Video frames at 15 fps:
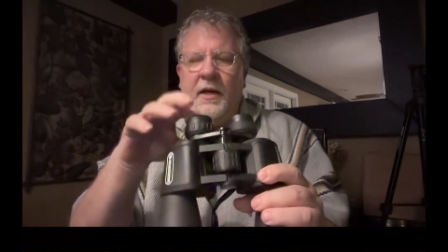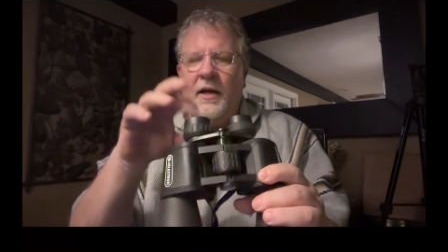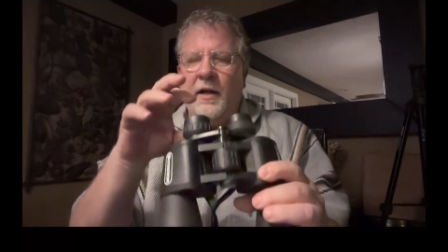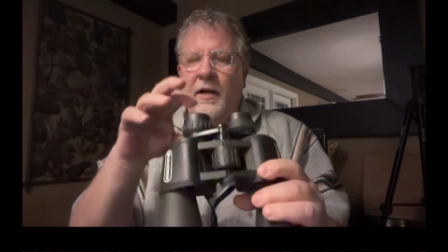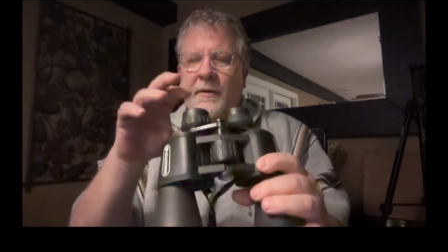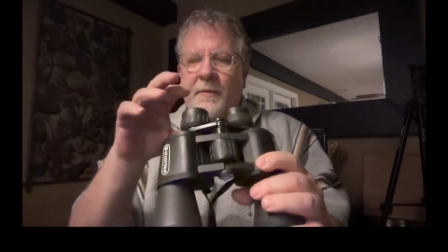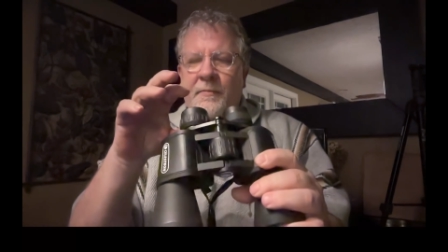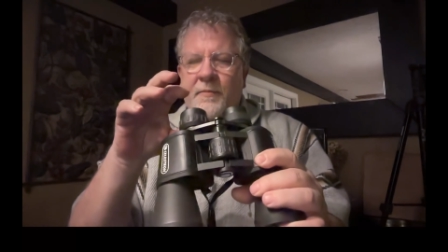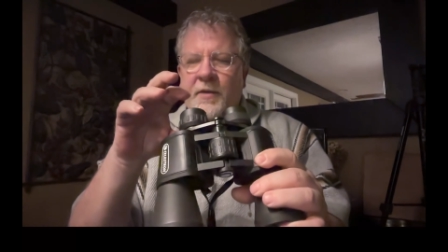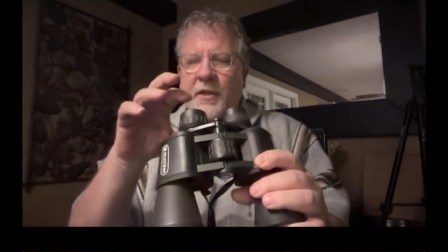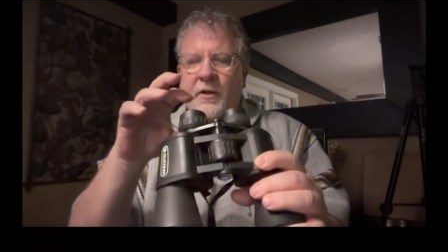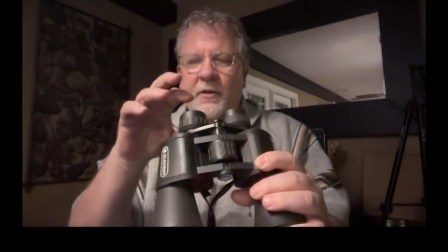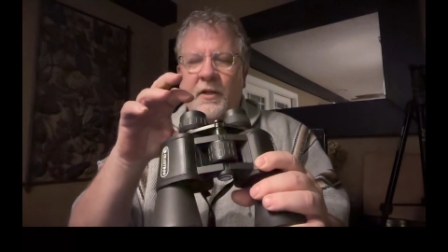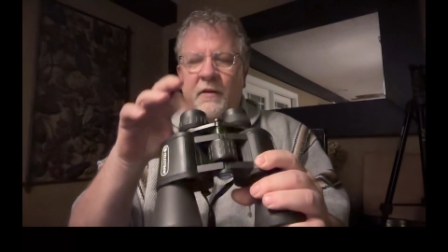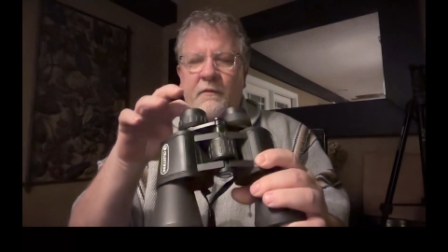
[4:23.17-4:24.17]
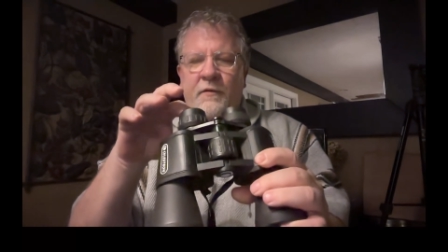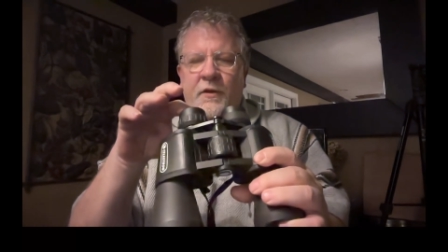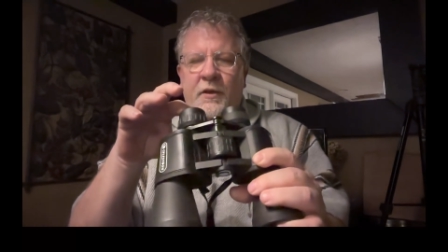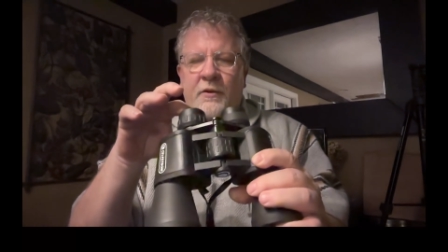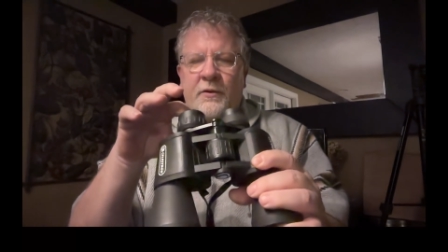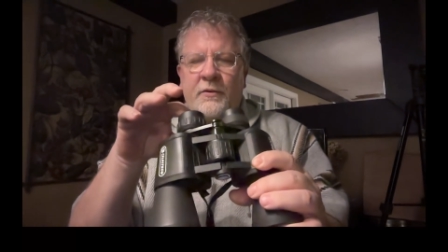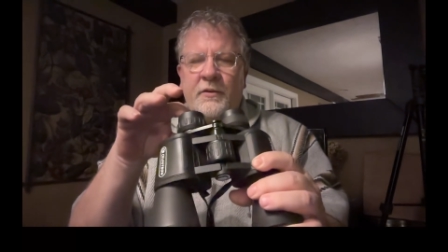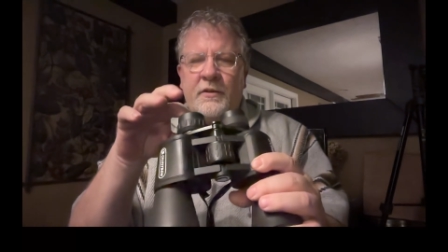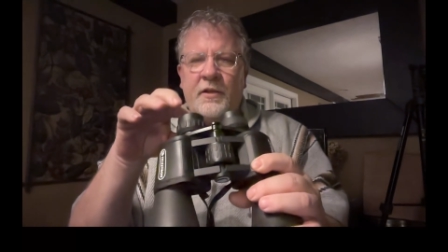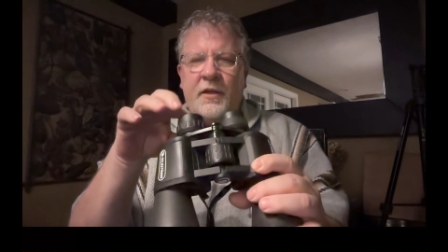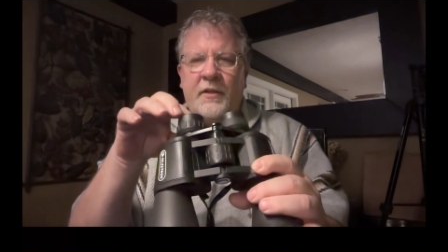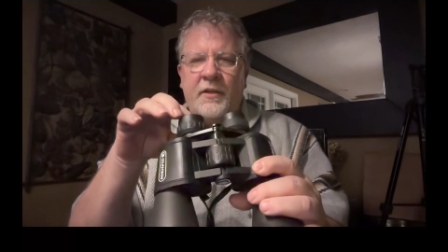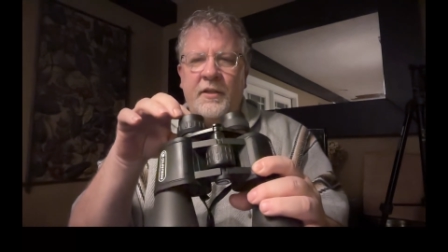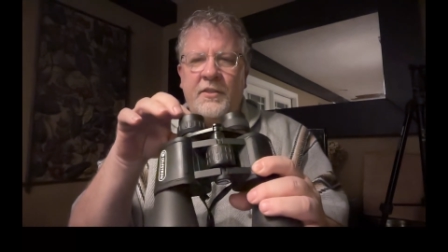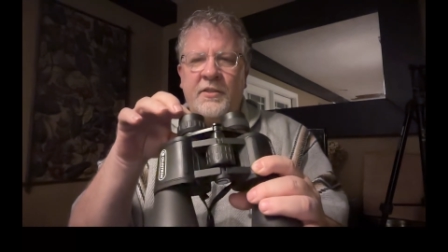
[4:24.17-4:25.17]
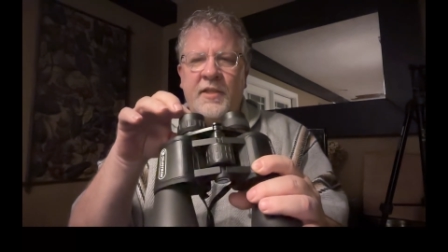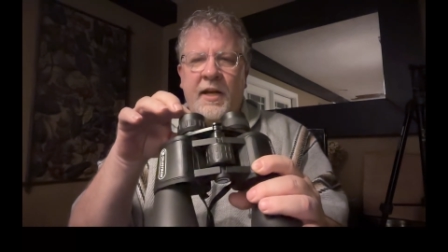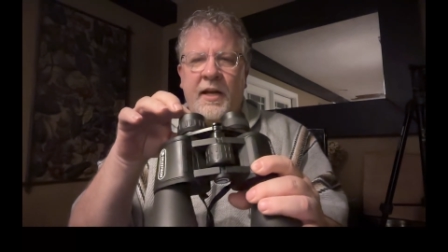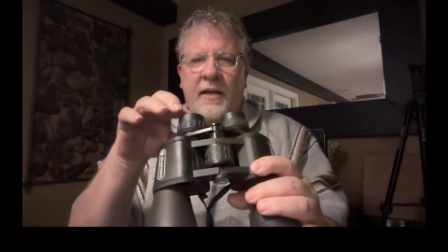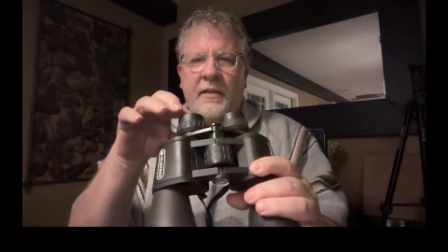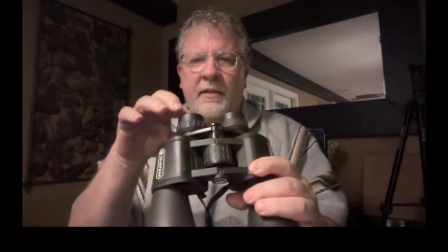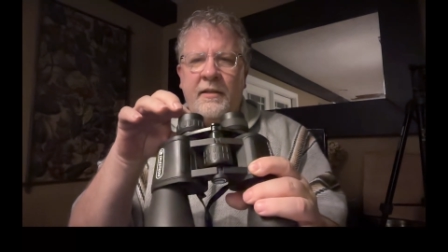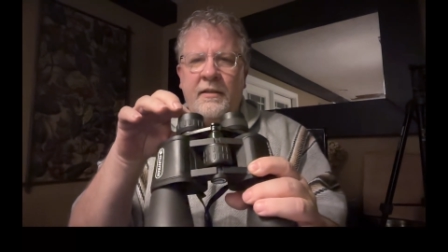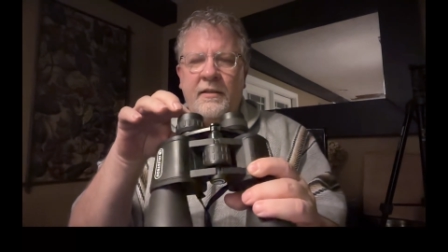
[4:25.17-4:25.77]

um, you know, in view on this side,